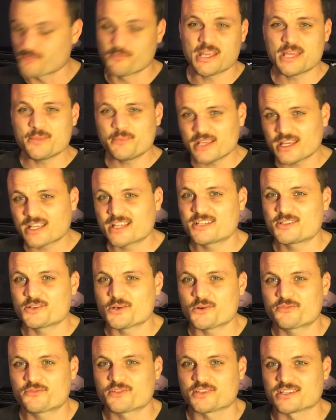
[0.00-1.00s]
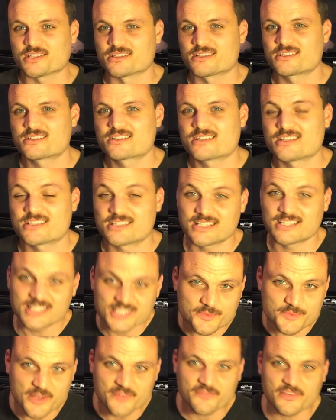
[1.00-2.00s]
maybe I could go for this because it
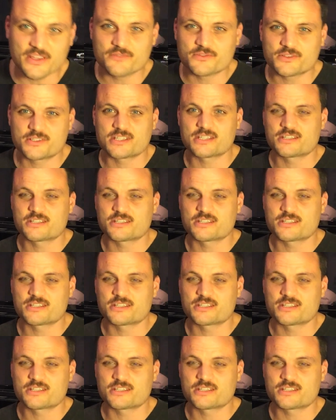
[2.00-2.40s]
is my favorite